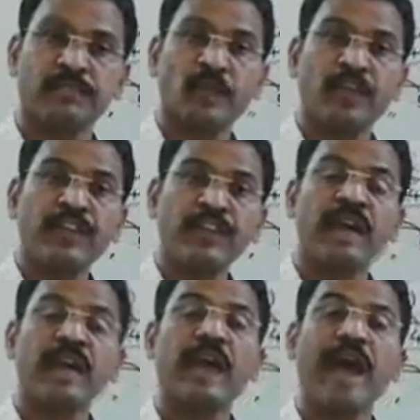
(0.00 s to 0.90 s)
which
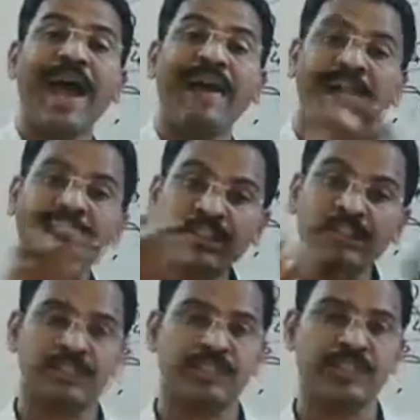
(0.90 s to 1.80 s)
are
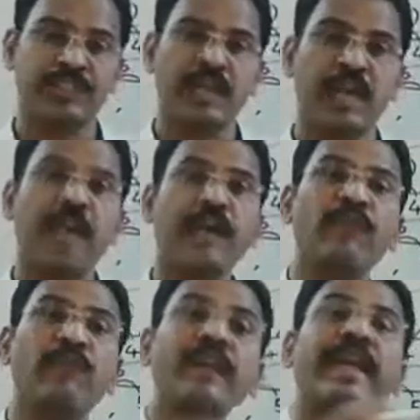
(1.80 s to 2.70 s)
arranged
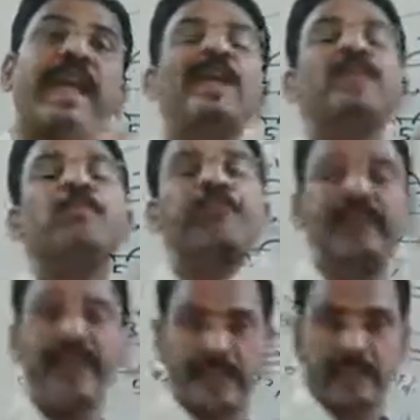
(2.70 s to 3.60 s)
and we can
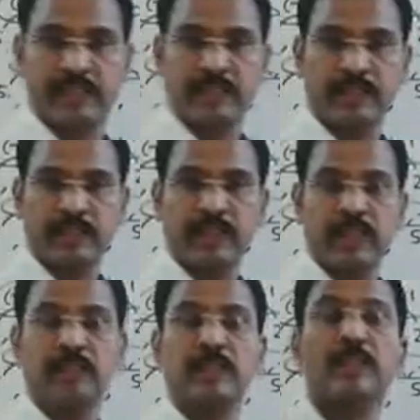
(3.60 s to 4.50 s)
predict
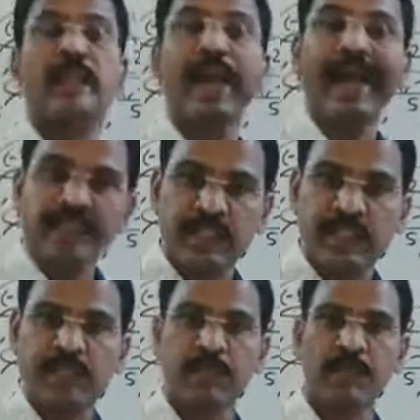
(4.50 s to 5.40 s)
the next
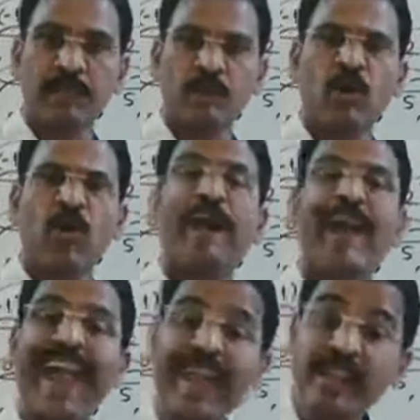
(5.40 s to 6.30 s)
numbers or
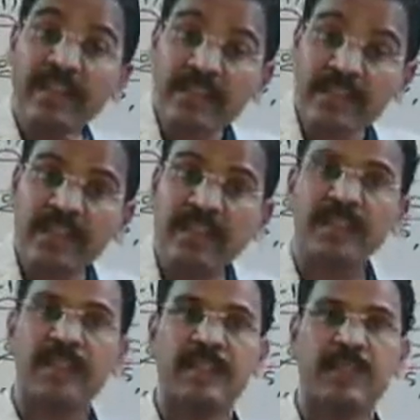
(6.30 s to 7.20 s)
nth
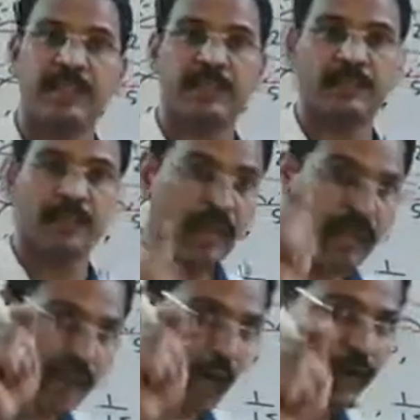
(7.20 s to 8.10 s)
term.
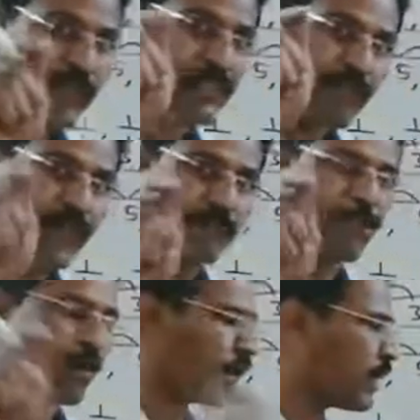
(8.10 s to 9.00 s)
Now it is very
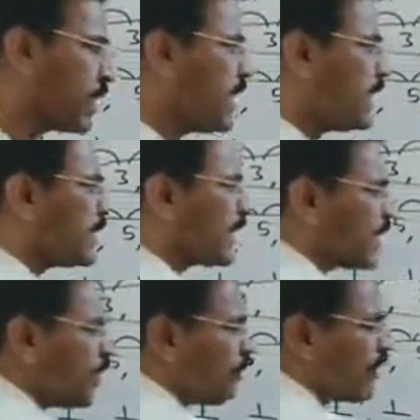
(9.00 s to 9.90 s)
important.
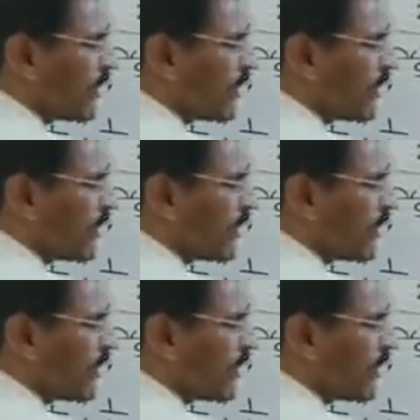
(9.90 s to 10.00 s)
Then we